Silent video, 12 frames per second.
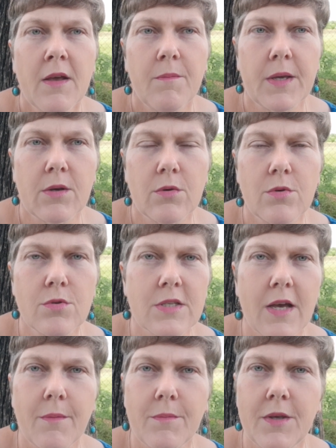because
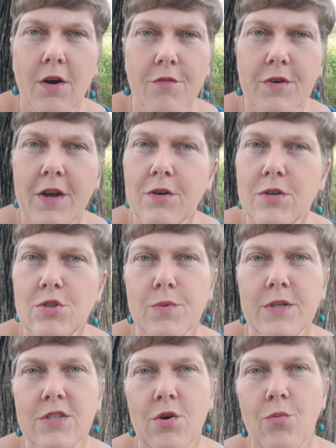fragrance
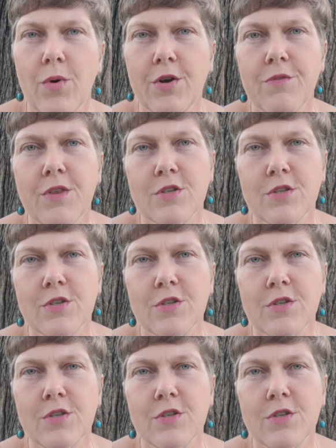oils are one of